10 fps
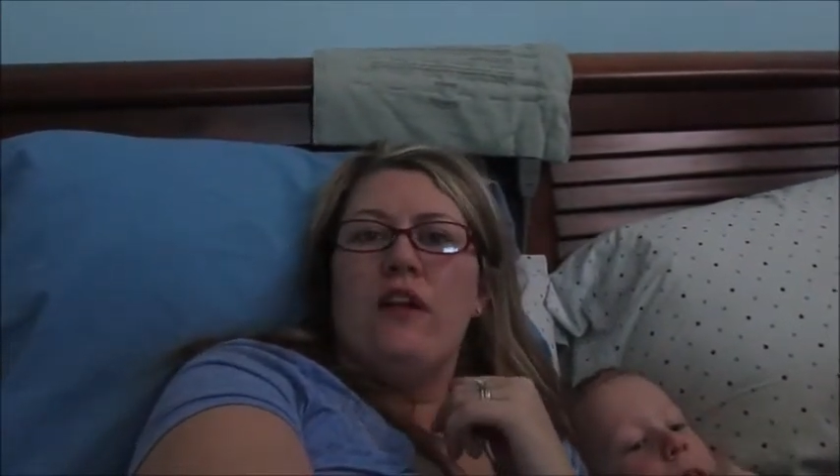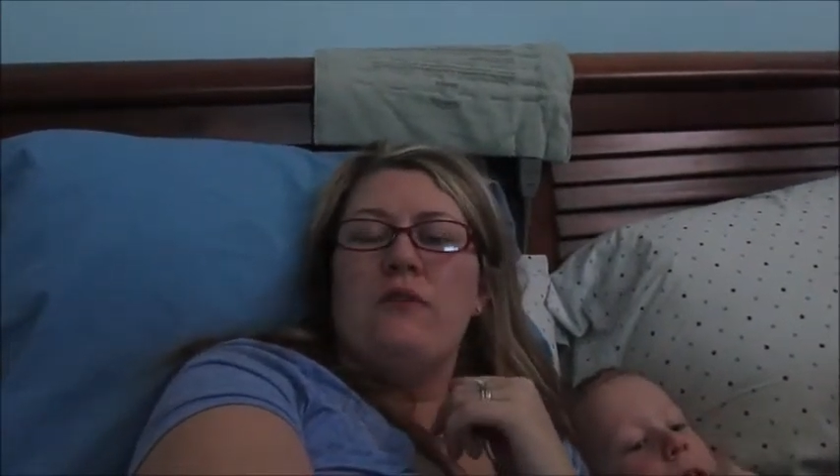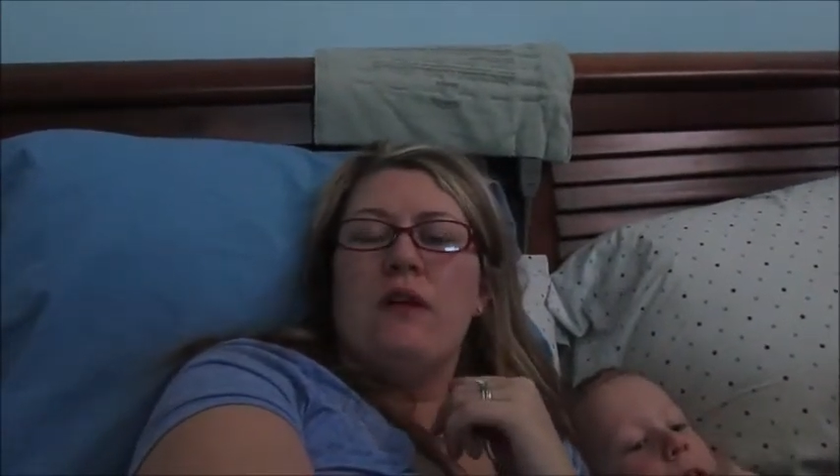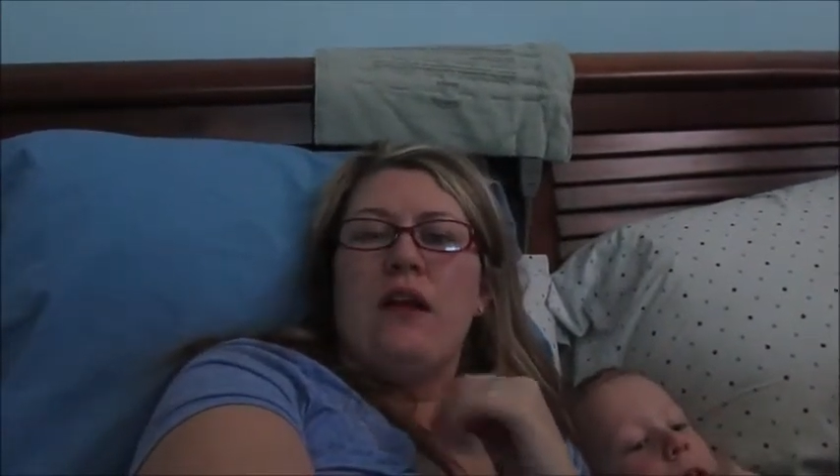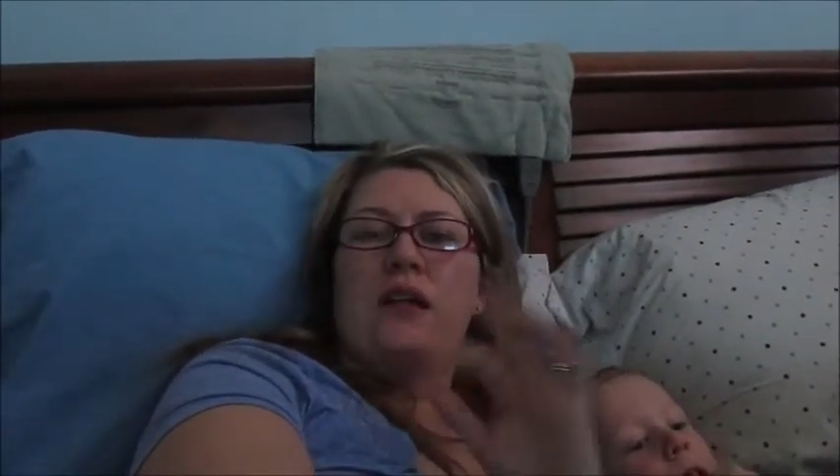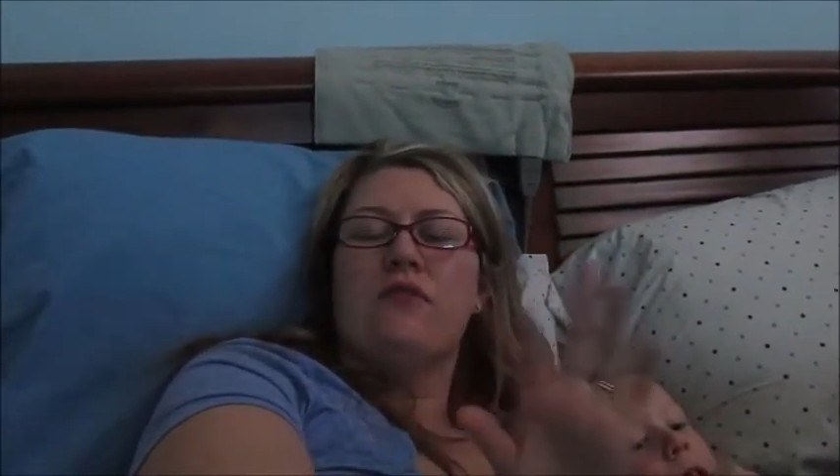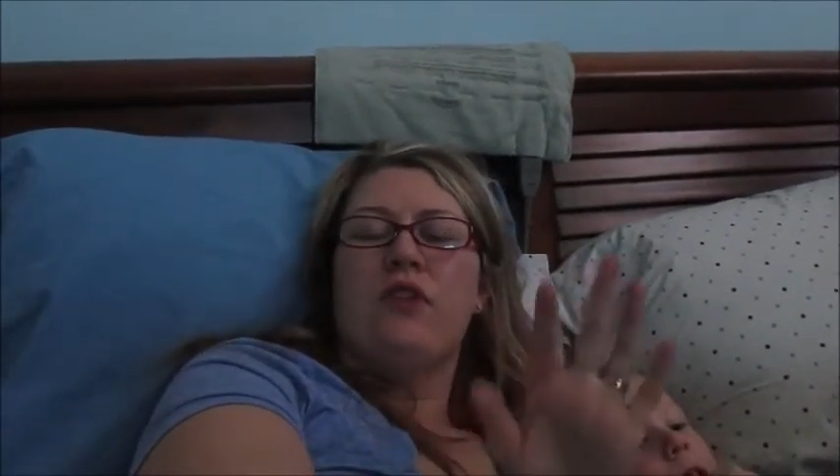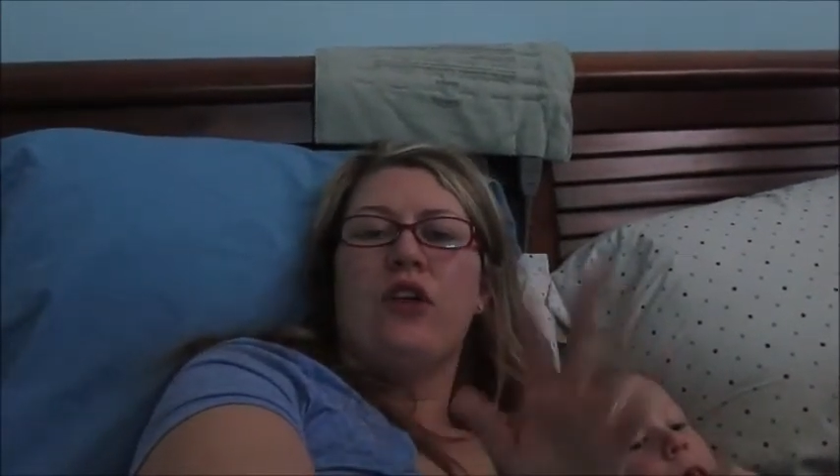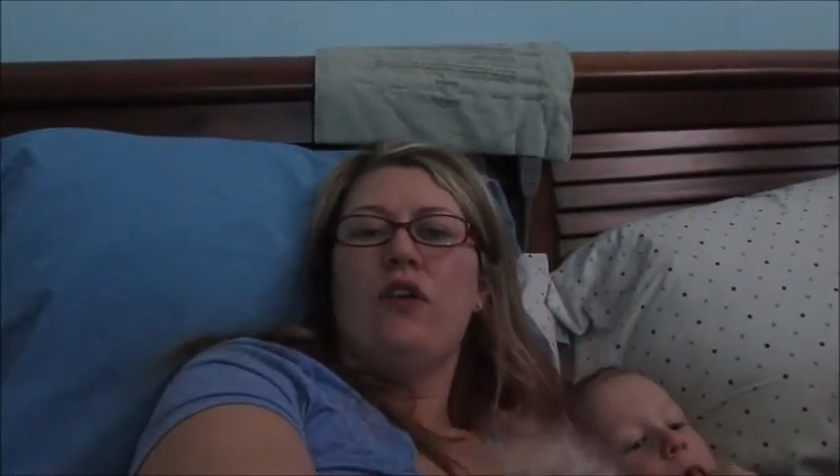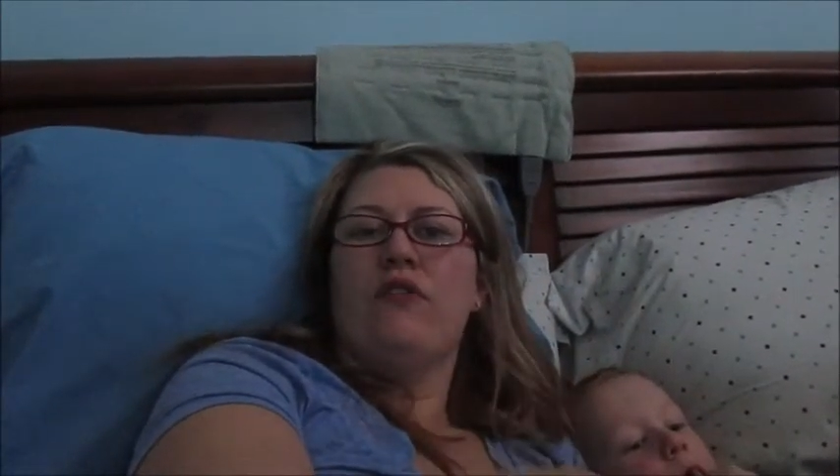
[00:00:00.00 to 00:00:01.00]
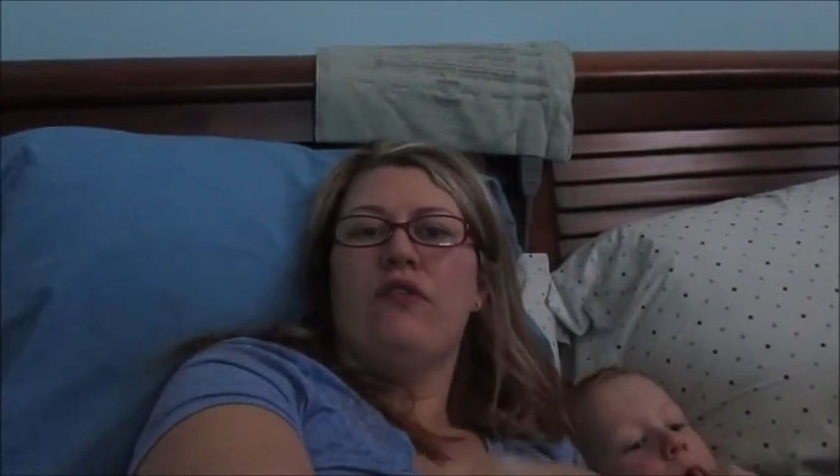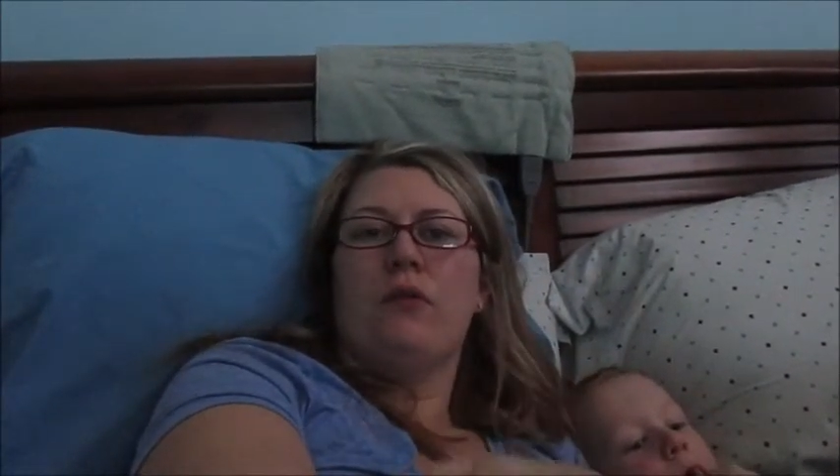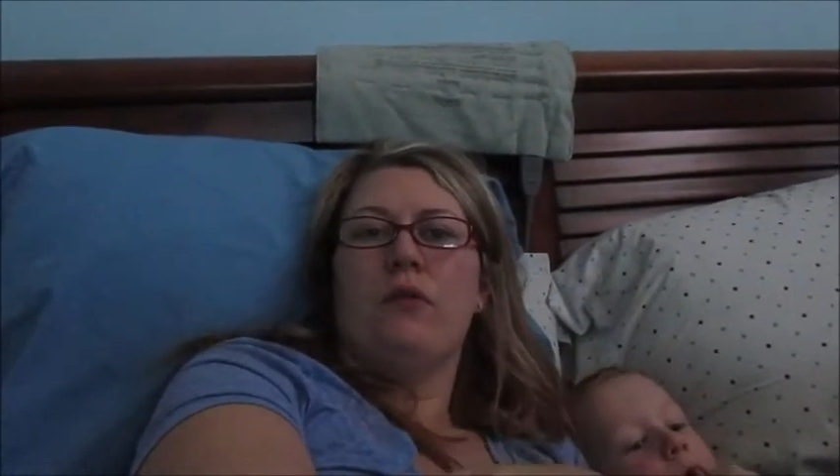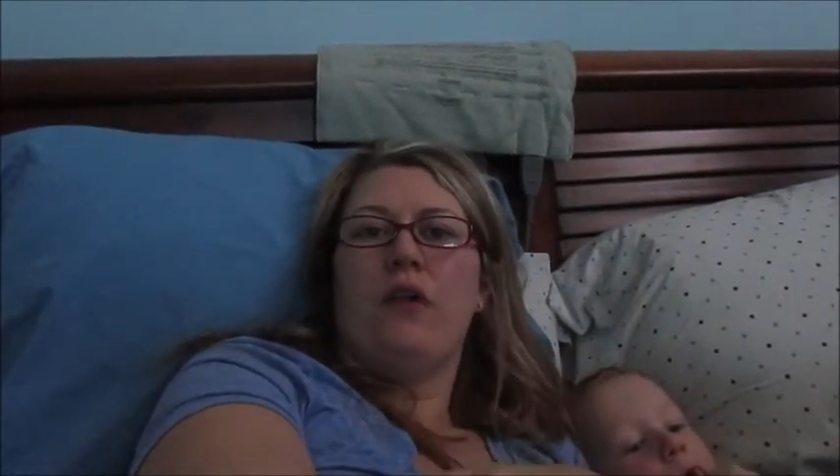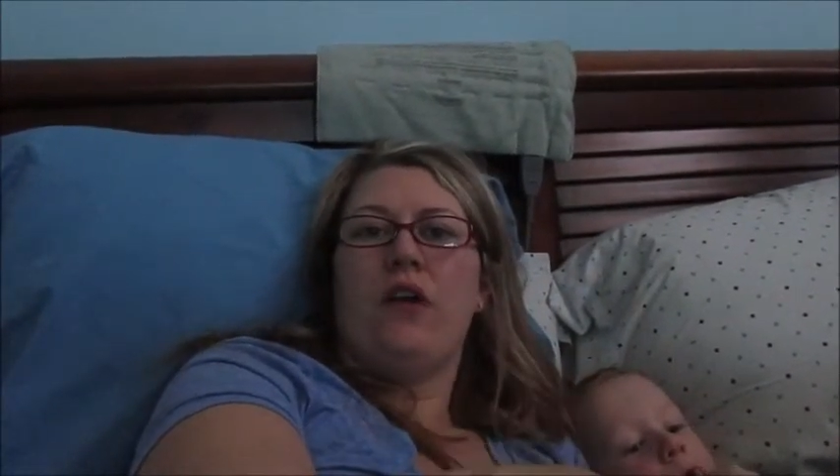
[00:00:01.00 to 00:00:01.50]
It's my last video of
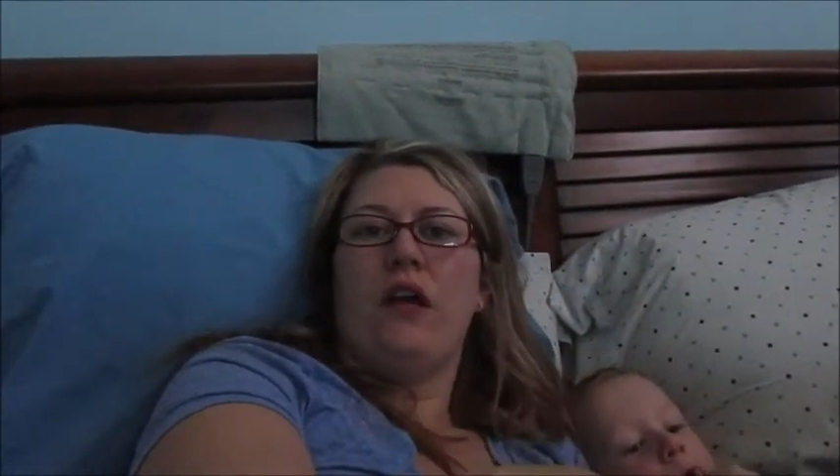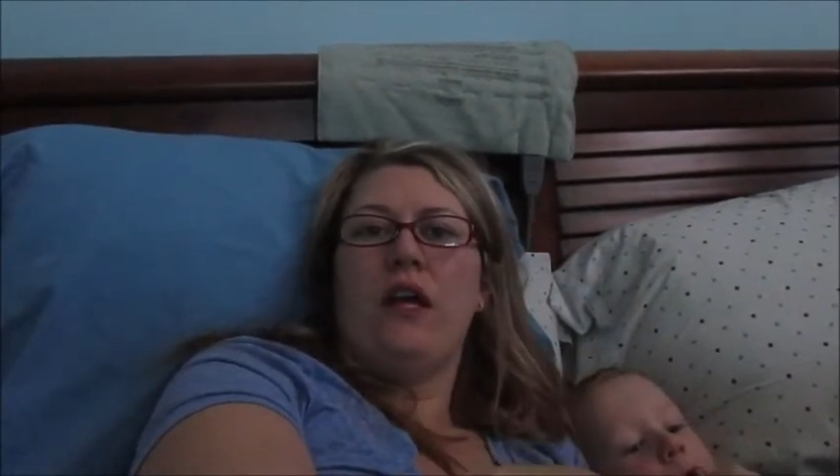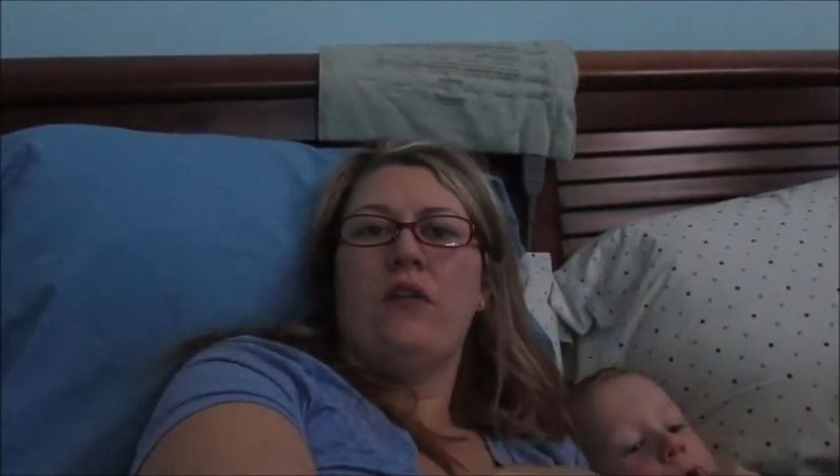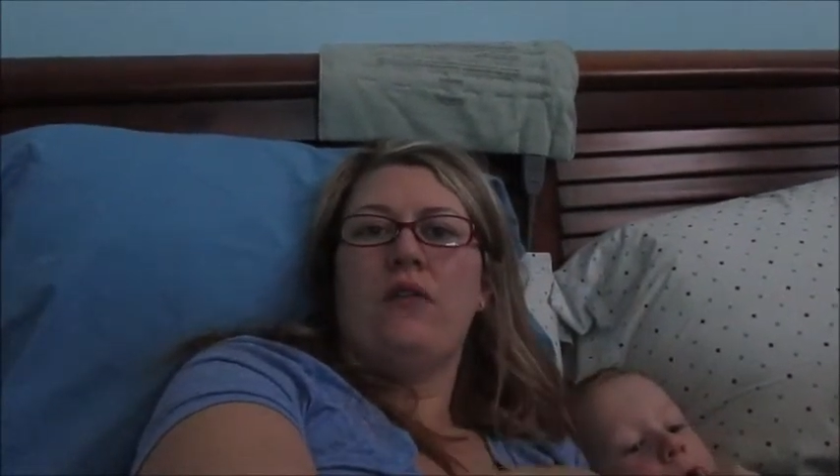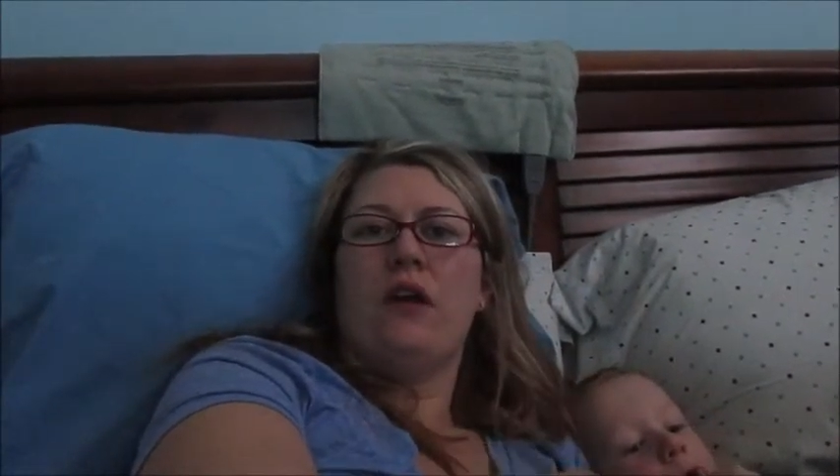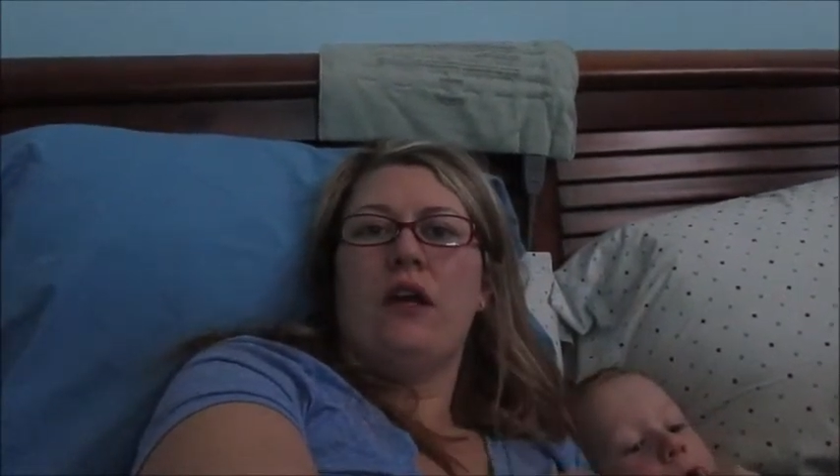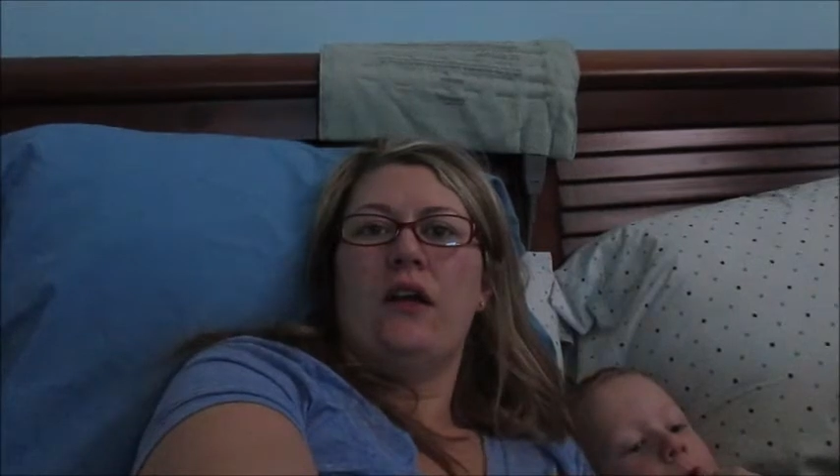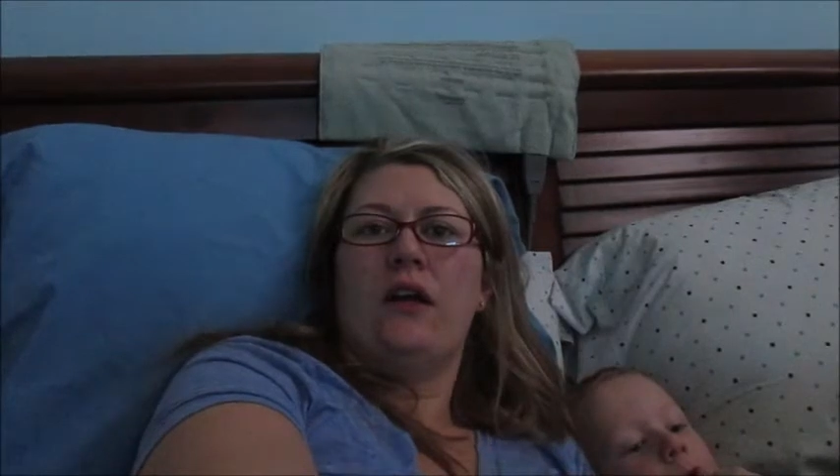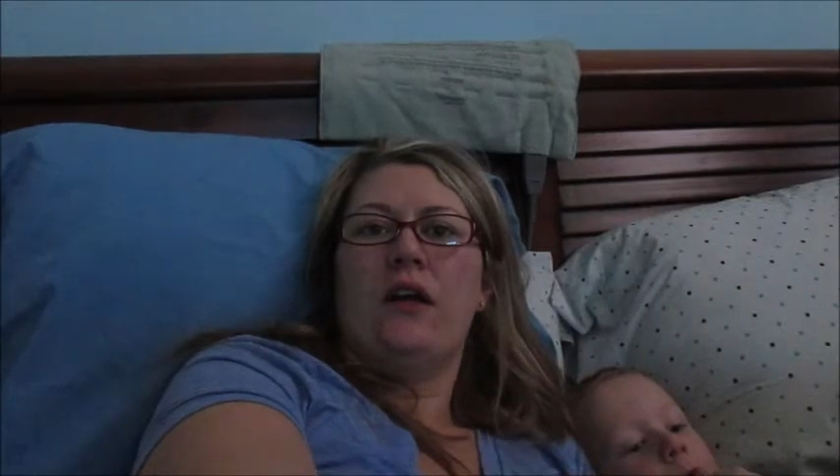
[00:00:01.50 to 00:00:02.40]
February anyway.